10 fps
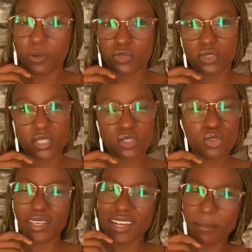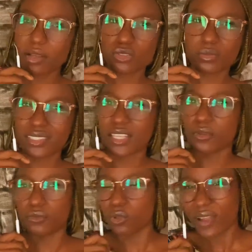of students talking about something that
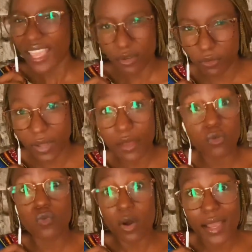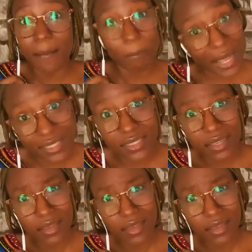you've not heard of and you walk and pass.